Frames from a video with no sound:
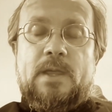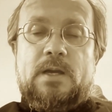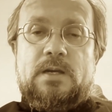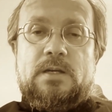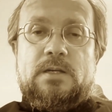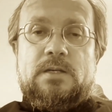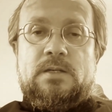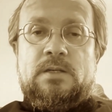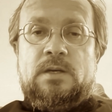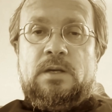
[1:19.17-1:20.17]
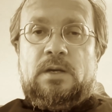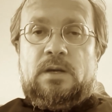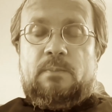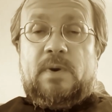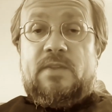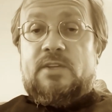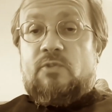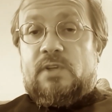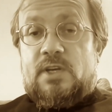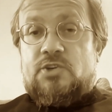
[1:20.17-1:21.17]
uh, by the
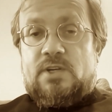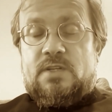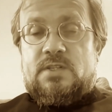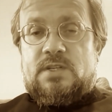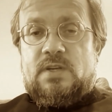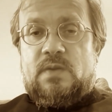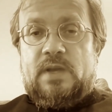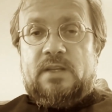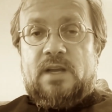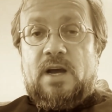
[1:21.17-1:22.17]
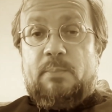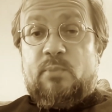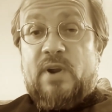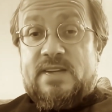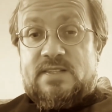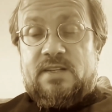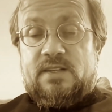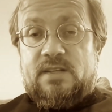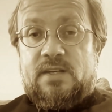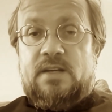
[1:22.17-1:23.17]
traditions that are
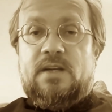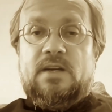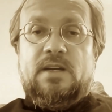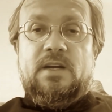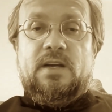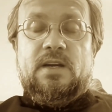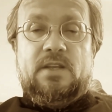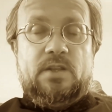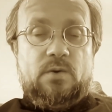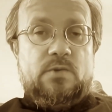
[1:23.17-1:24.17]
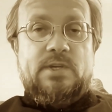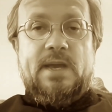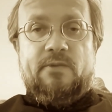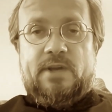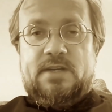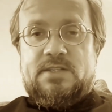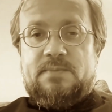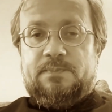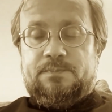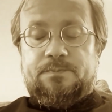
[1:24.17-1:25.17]
present uh, in those areas.
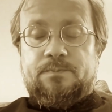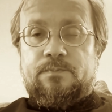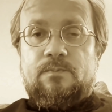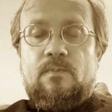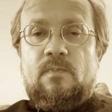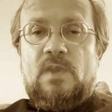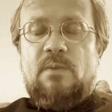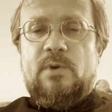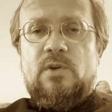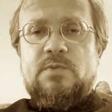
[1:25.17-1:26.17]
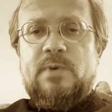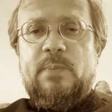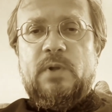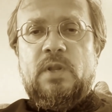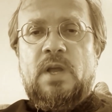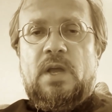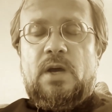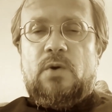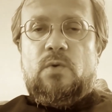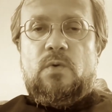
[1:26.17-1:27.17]
Because people
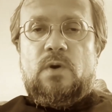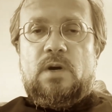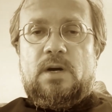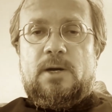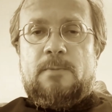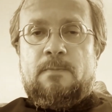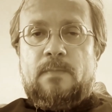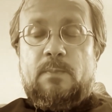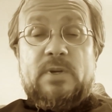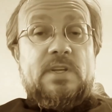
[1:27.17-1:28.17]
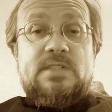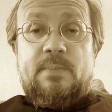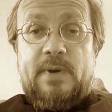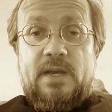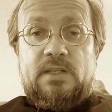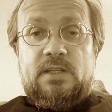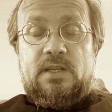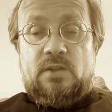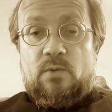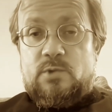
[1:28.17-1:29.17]
who are participate
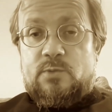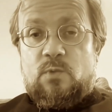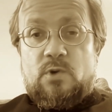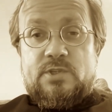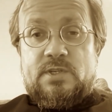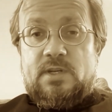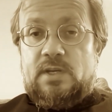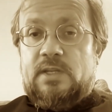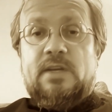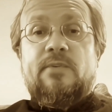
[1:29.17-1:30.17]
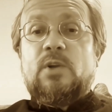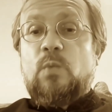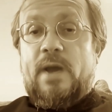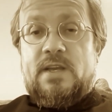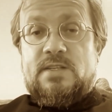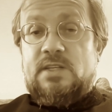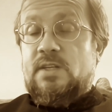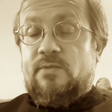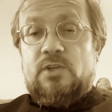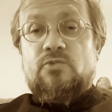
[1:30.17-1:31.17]
in those wars in different ways, in
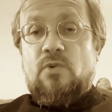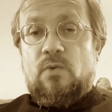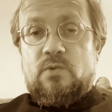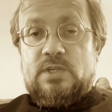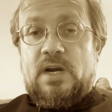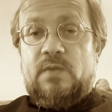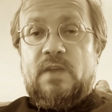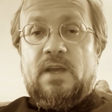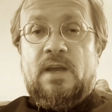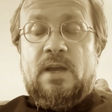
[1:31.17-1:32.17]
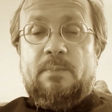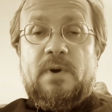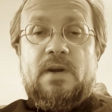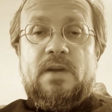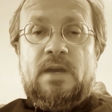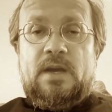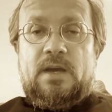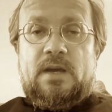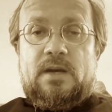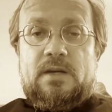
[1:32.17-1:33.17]
different roles, either by
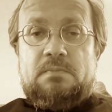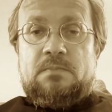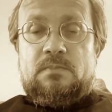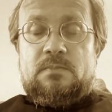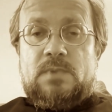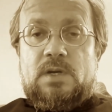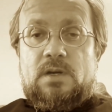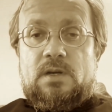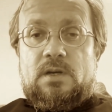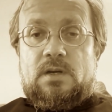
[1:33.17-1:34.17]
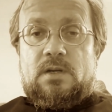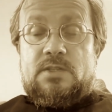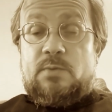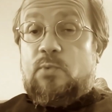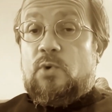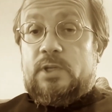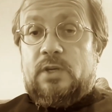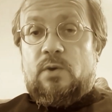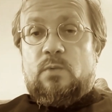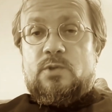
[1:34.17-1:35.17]
um, uh, supporting
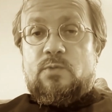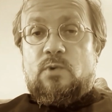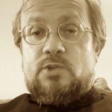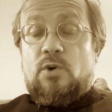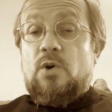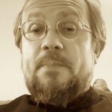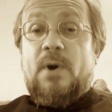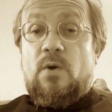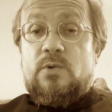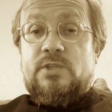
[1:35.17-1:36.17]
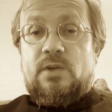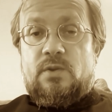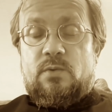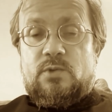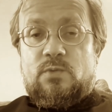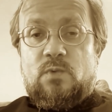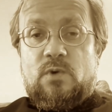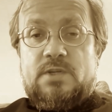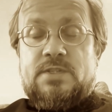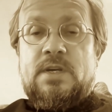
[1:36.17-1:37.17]
those wars or opposing those
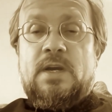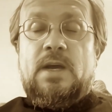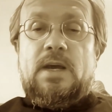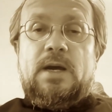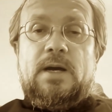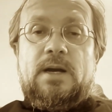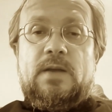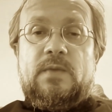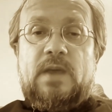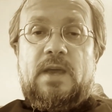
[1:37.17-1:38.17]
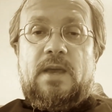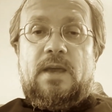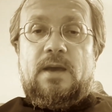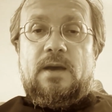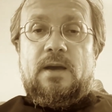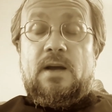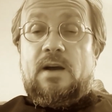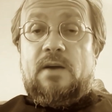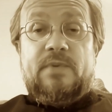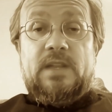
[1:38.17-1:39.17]
wars. Uh, they uh,
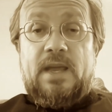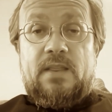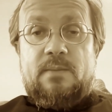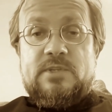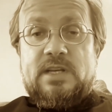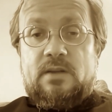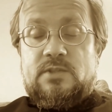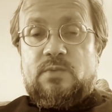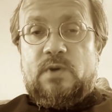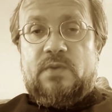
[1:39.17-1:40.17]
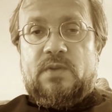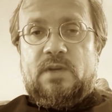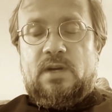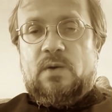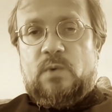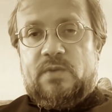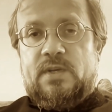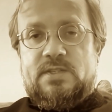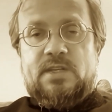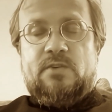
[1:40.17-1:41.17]
affiliate themselves with, uh, with
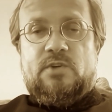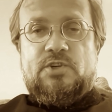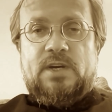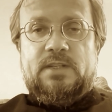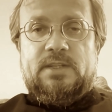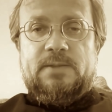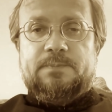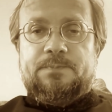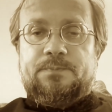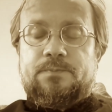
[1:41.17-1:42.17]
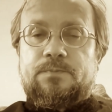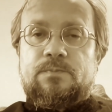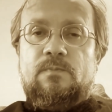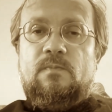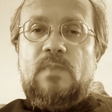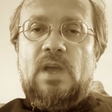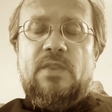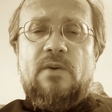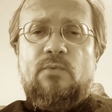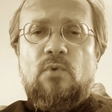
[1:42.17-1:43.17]
Eastern Christianity.
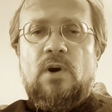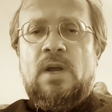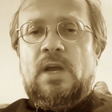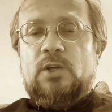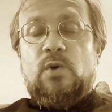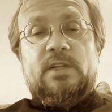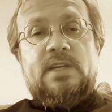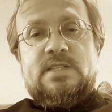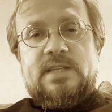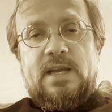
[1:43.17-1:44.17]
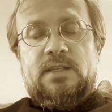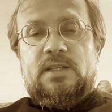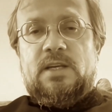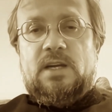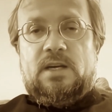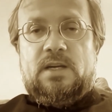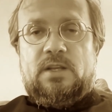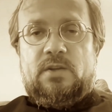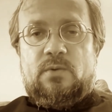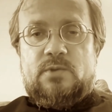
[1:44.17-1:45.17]
Therefore, to understand uh,
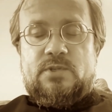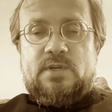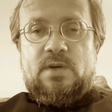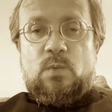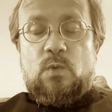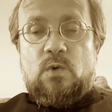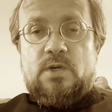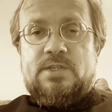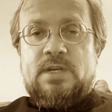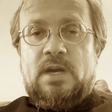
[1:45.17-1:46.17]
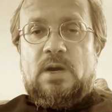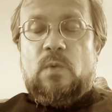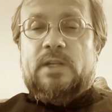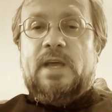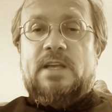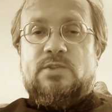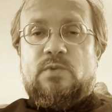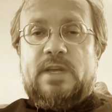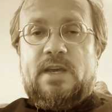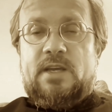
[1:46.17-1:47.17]
those uh, wars, one has to
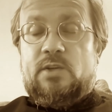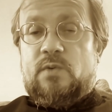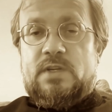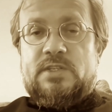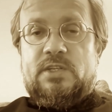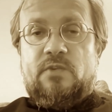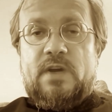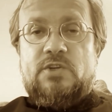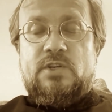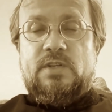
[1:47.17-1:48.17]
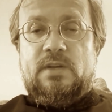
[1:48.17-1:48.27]
take into consideration